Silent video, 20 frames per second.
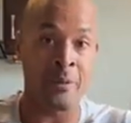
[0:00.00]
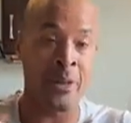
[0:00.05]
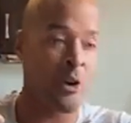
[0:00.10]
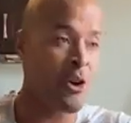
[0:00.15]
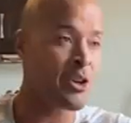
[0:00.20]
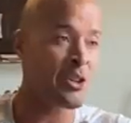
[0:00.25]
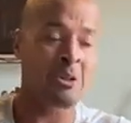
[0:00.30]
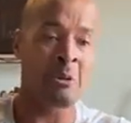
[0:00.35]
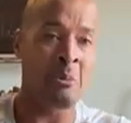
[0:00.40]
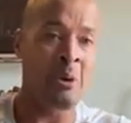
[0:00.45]
There
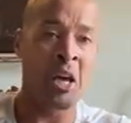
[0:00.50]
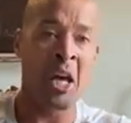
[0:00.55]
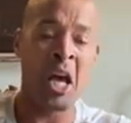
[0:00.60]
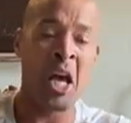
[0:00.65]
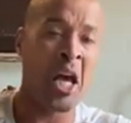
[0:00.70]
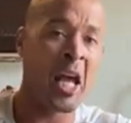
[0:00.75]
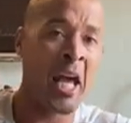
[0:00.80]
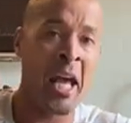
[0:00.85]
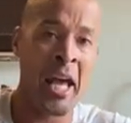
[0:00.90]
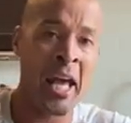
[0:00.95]
was
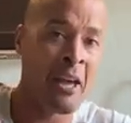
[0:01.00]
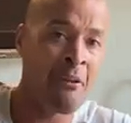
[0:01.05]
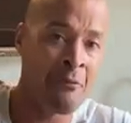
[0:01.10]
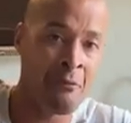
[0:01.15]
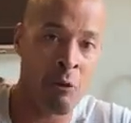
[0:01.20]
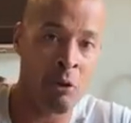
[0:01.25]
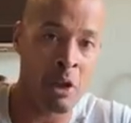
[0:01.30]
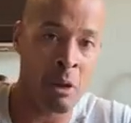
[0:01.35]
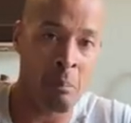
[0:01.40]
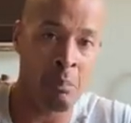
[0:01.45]
a
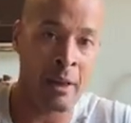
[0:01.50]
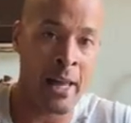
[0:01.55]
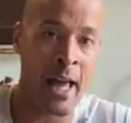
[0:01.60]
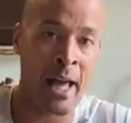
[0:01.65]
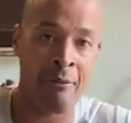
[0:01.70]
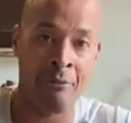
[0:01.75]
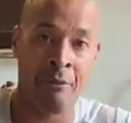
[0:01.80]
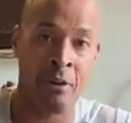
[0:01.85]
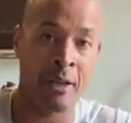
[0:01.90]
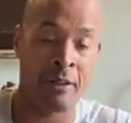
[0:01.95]
handful of
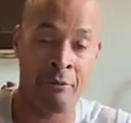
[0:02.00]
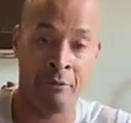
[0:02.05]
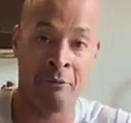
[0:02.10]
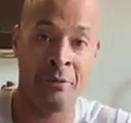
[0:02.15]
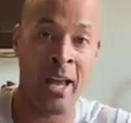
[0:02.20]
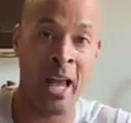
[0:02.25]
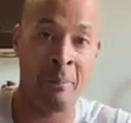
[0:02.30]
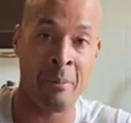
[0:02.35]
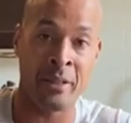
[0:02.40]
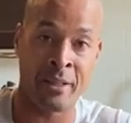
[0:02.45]
black fucking
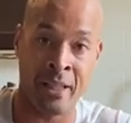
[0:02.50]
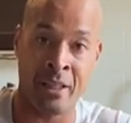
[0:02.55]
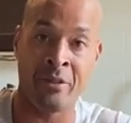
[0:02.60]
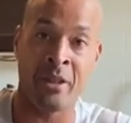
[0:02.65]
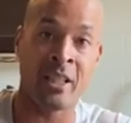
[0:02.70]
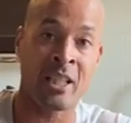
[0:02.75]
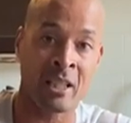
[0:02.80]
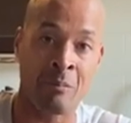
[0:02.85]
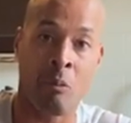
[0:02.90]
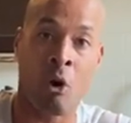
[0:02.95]
families in
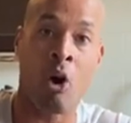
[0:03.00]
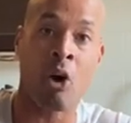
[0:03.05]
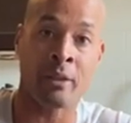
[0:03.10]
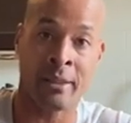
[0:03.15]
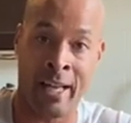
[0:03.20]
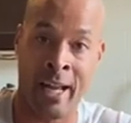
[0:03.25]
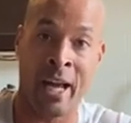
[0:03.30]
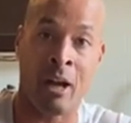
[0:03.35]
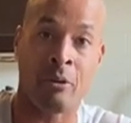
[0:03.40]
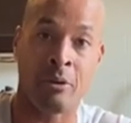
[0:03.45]
this small
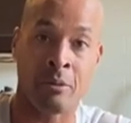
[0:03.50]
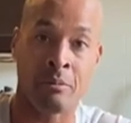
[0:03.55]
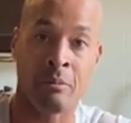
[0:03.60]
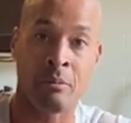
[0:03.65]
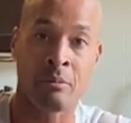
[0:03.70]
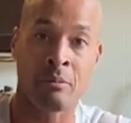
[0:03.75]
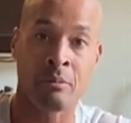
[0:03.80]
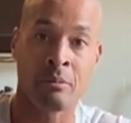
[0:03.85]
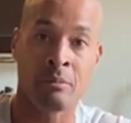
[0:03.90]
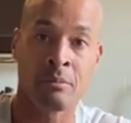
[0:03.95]
town.
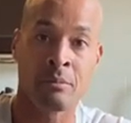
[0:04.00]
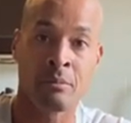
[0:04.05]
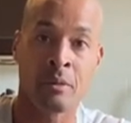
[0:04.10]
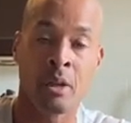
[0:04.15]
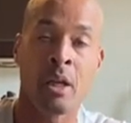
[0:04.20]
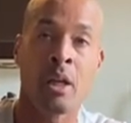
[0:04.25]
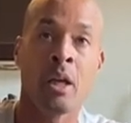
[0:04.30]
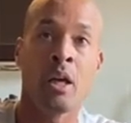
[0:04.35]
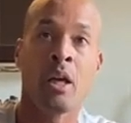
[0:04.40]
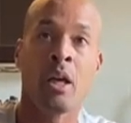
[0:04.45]

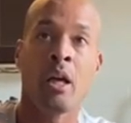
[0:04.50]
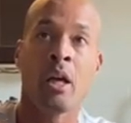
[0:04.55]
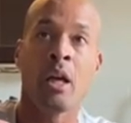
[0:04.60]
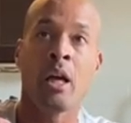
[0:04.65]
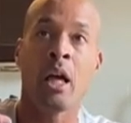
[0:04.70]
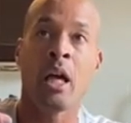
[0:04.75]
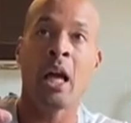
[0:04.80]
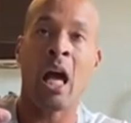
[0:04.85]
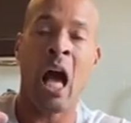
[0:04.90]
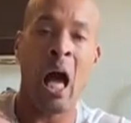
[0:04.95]

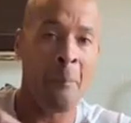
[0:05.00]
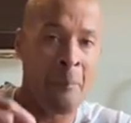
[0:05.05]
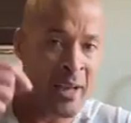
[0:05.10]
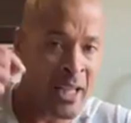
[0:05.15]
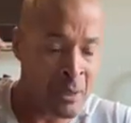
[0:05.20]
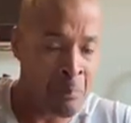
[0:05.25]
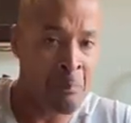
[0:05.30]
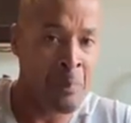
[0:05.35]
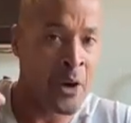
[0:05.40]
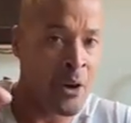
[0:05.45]
I'm
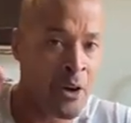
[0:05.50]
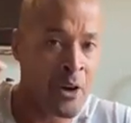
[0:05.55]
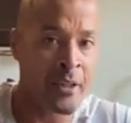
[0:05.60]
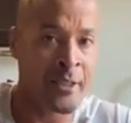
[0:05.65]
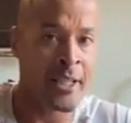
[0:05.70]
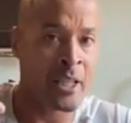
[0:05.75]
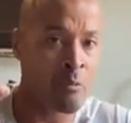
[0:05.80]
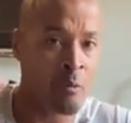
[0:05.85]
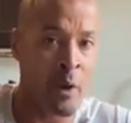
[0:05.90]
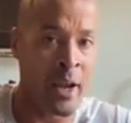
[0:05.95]

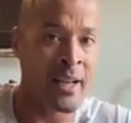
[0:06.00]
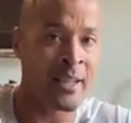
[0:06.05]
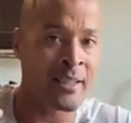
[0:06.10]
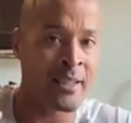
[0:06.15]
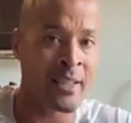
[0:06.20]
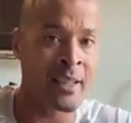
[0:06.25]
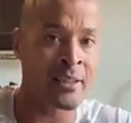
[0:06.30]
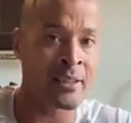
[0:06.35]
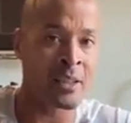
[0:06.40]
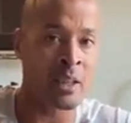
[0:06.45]
experiencing
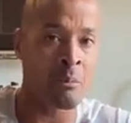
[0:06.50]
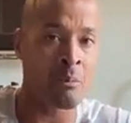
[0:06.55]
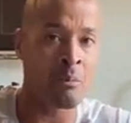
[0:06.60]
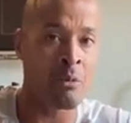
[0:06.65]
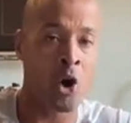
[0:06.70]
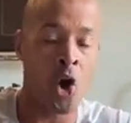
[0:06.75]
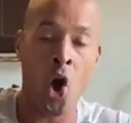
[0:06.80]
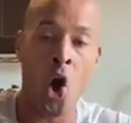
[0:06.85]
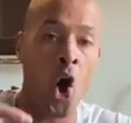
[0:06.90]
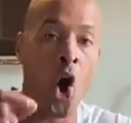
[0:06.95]
racism
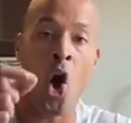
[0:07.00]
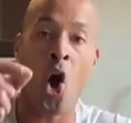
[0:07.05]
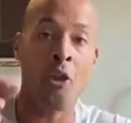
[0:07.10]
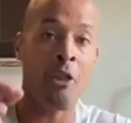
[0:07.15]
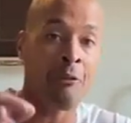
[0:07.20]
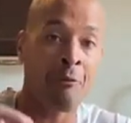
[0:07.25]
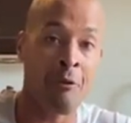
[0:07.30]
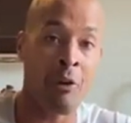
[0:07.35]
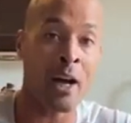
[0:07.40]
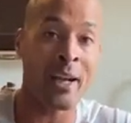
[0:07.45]

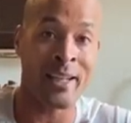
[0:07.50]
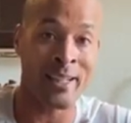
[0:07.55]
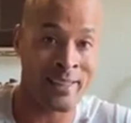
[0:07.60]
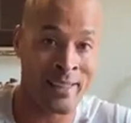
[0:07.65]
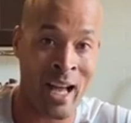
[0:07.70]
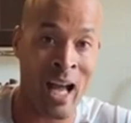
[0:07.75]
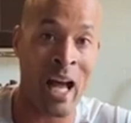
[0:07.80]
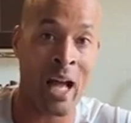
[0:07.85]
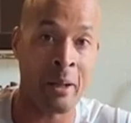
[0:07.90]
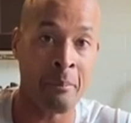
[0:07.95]
all the fucking
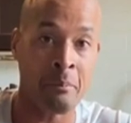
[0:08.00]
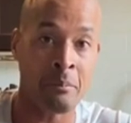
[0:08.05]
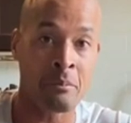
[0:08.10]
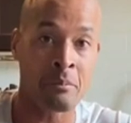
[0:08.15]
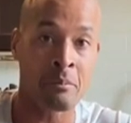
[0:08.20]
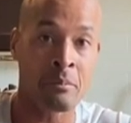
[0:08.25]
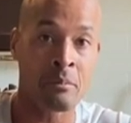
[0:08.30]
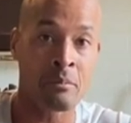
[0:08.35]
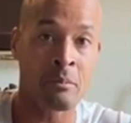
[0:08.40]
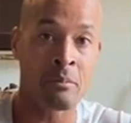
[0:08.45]
time.
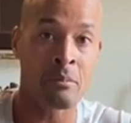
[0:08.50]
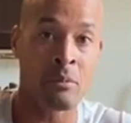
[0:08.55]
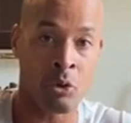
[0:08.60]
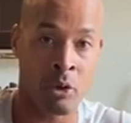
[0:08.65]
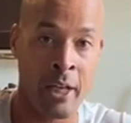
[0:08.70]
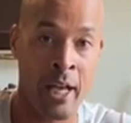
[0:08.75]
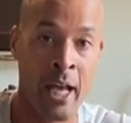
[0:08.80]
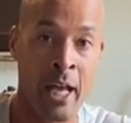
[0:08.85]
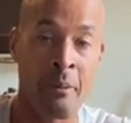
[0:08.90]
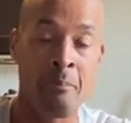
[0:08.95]

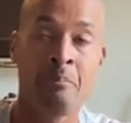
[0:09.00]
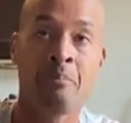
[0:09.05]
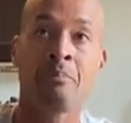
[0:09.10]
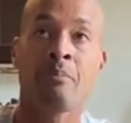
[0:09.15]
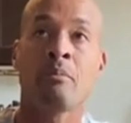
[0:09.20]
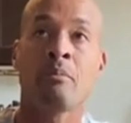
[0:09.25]
Okay?